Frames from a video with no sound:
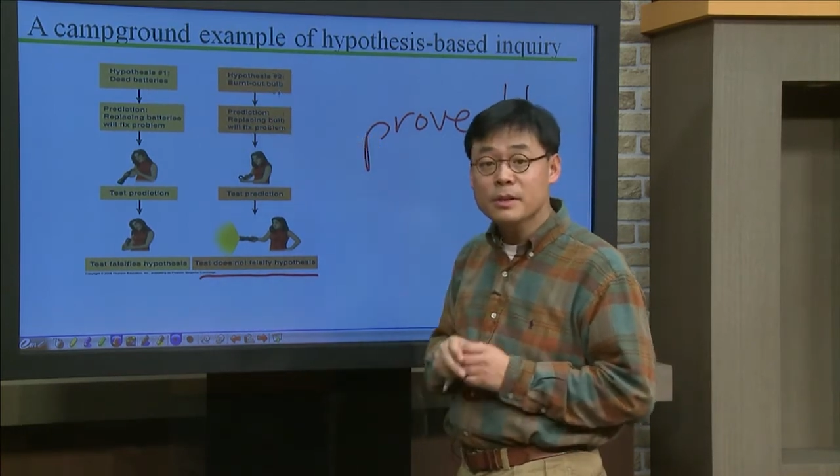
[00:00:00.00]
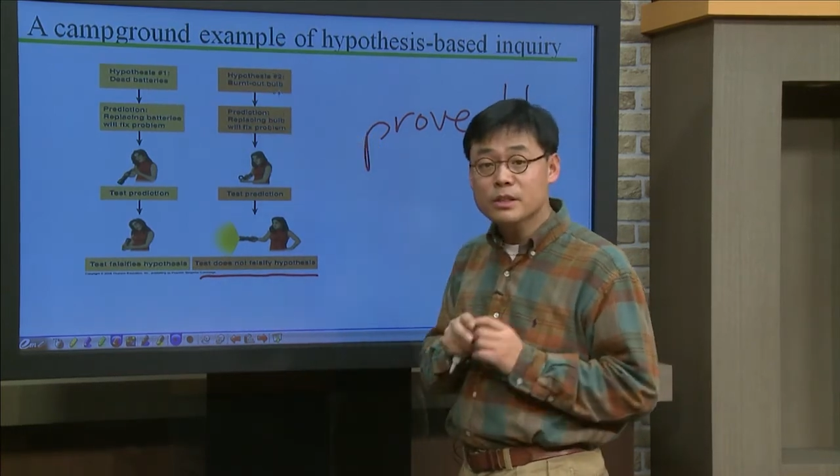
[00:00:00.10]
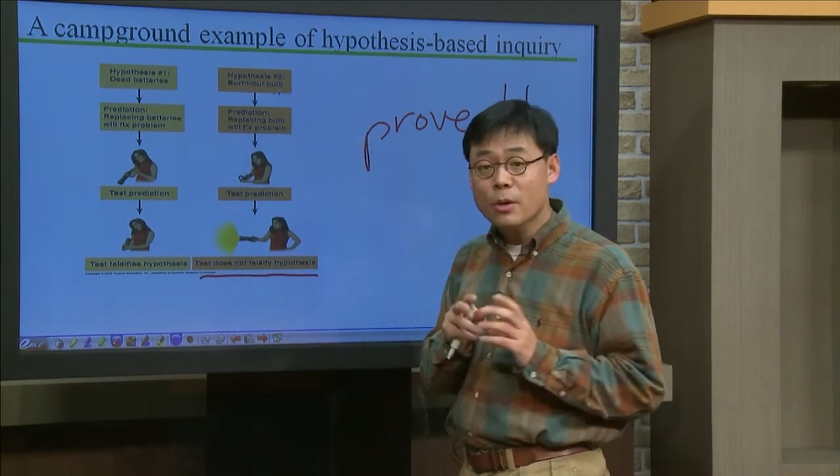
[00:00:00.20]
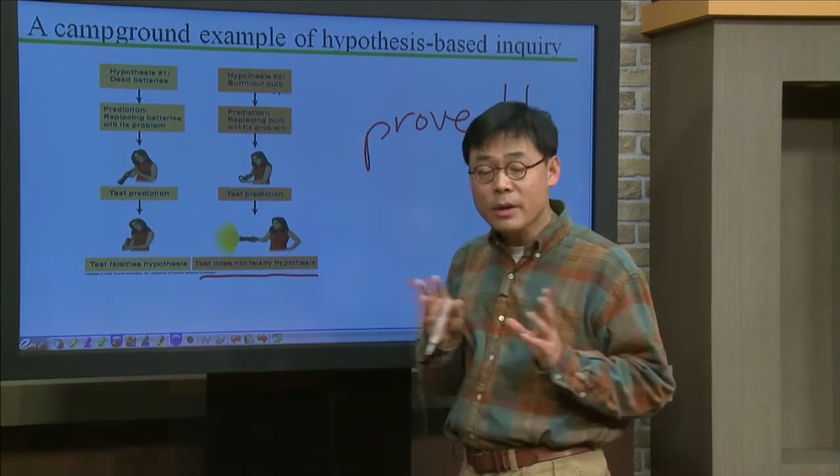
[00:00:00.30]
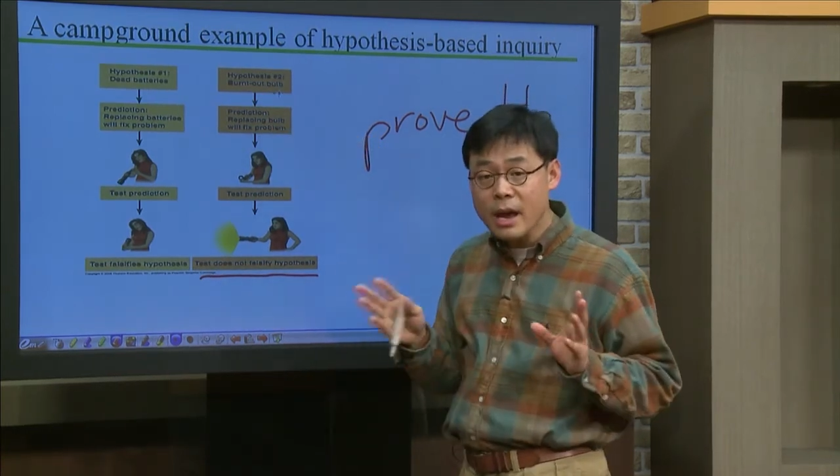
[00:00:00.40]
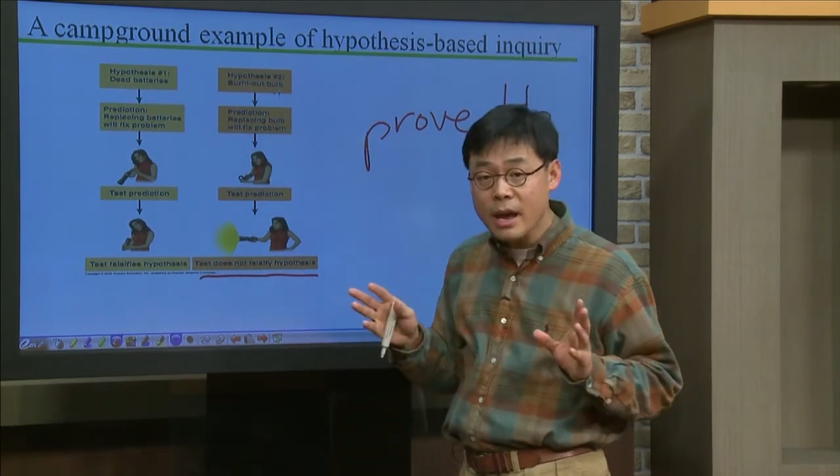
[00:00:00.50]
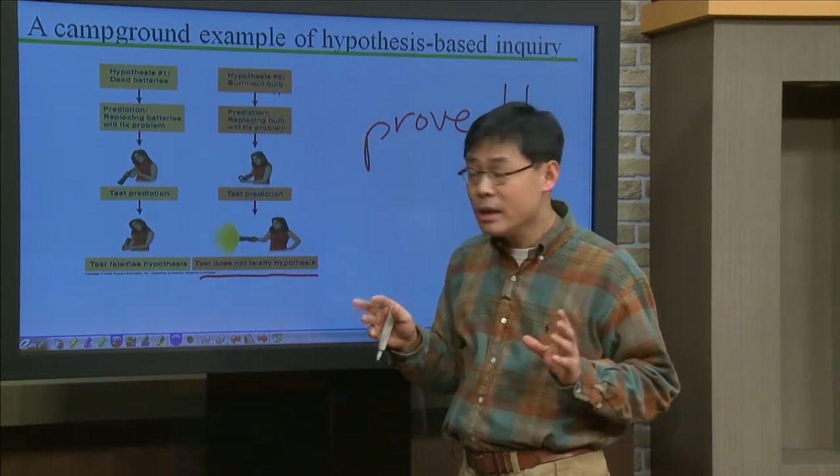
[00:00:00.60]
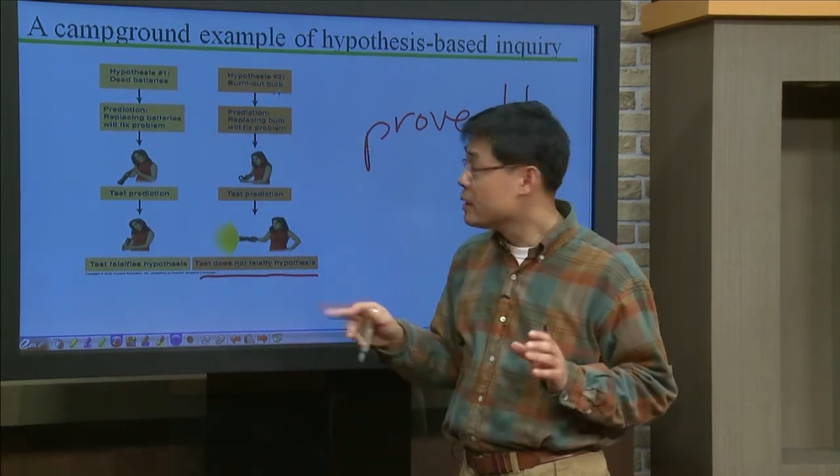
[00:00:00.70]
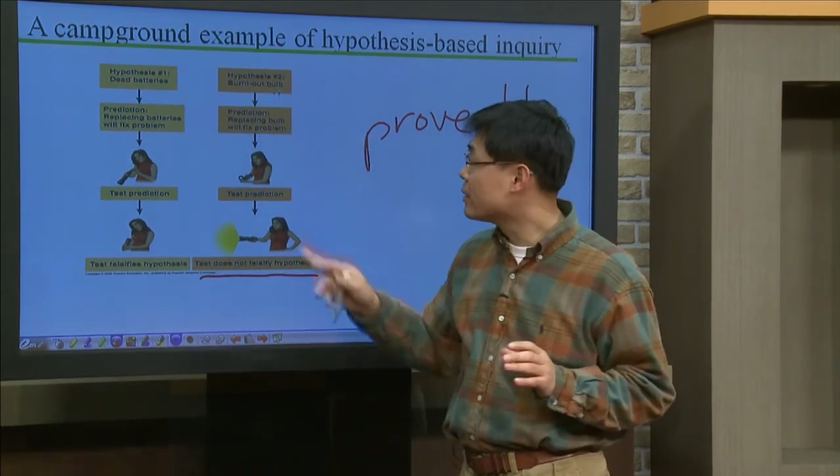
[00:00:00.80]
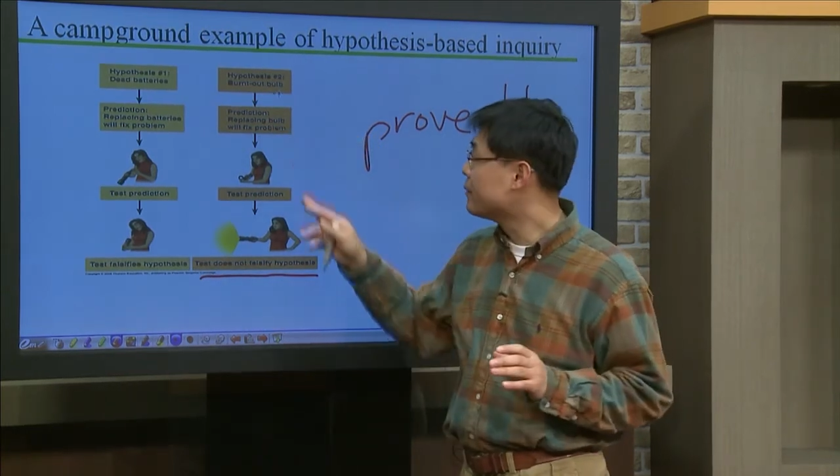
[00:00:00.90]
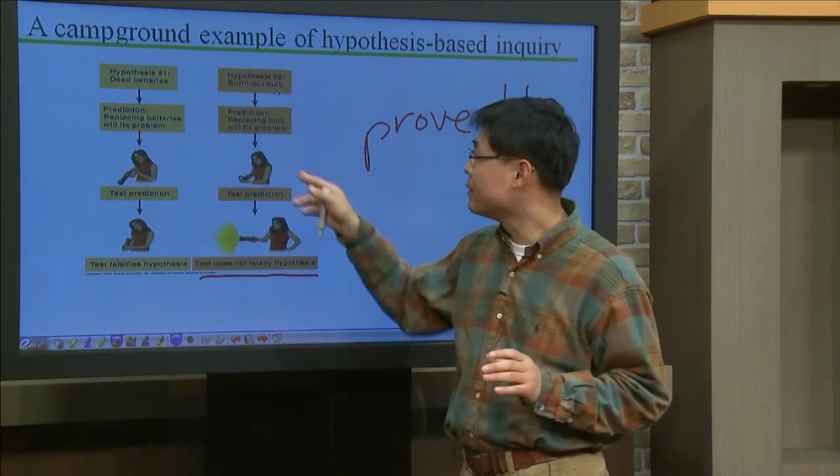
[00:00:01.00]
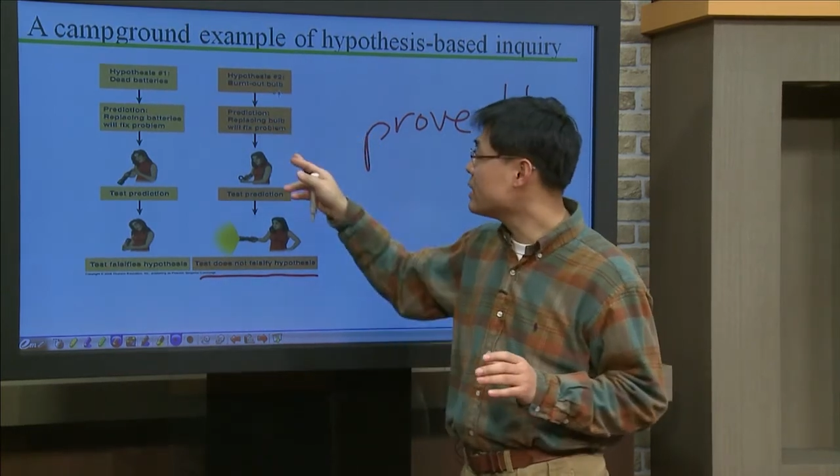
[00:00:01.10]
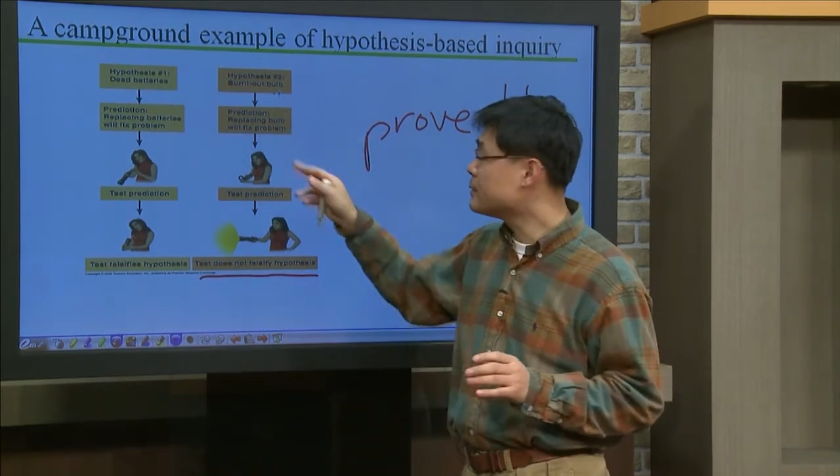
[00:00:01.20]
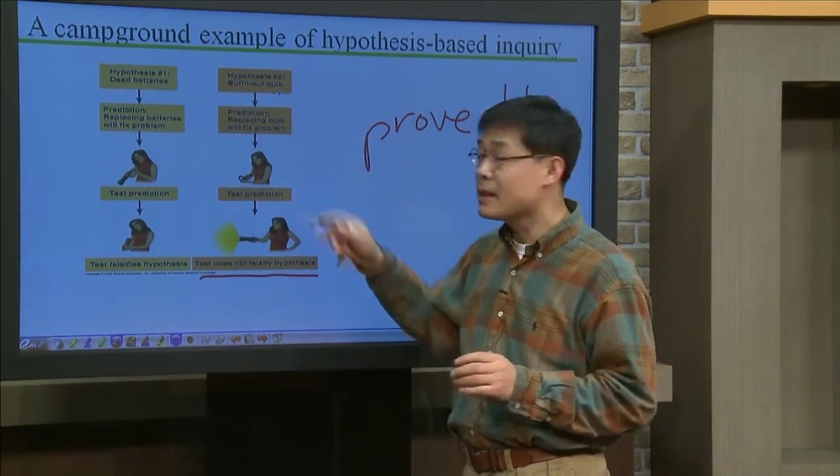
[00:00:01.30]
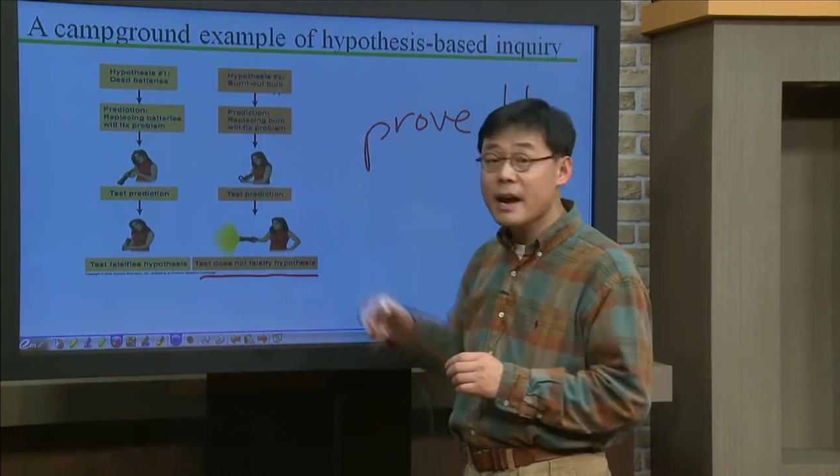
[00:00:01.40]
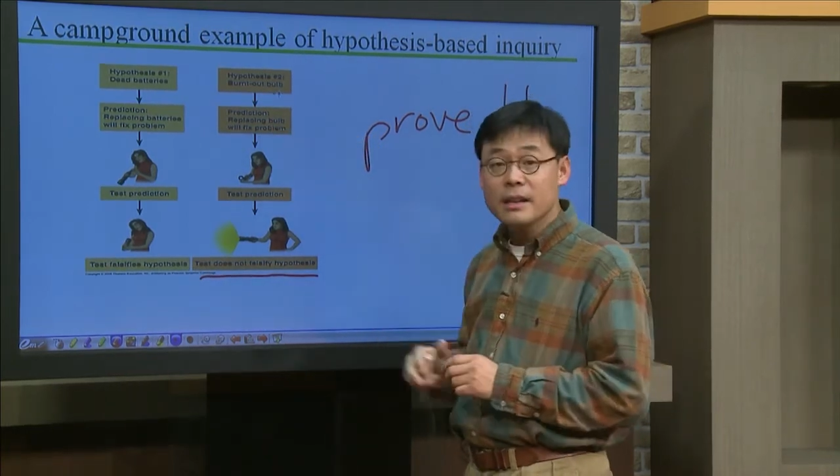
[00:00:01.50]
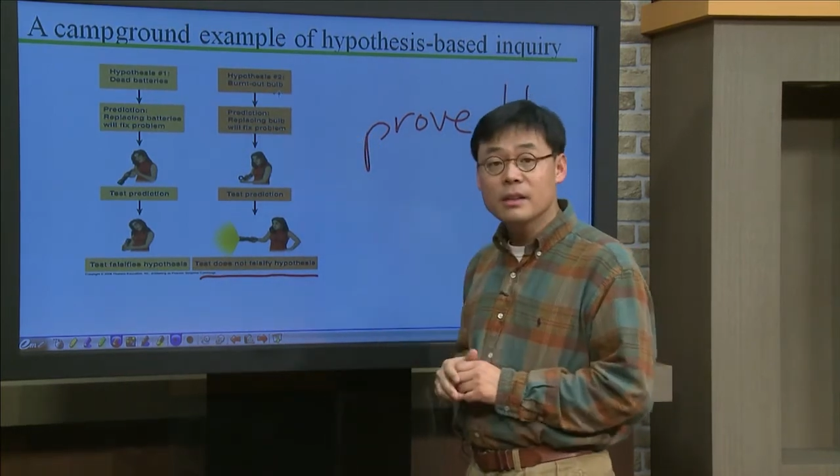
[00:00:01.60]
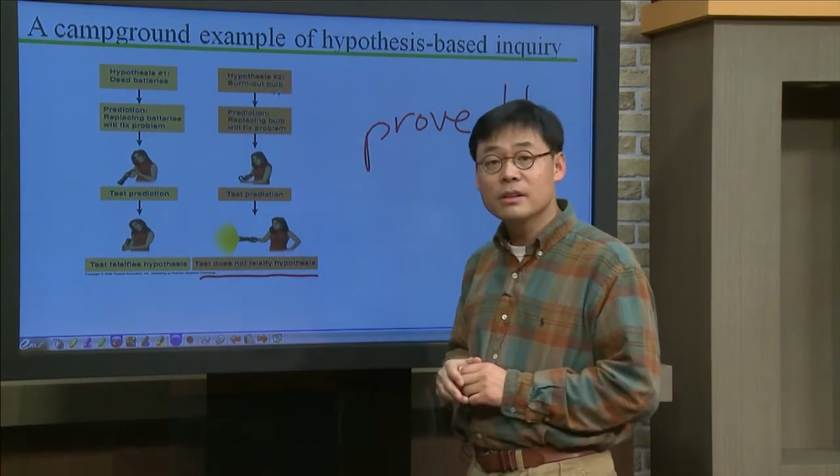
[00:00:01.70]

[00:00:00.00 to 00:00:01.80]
is okay, the flashlight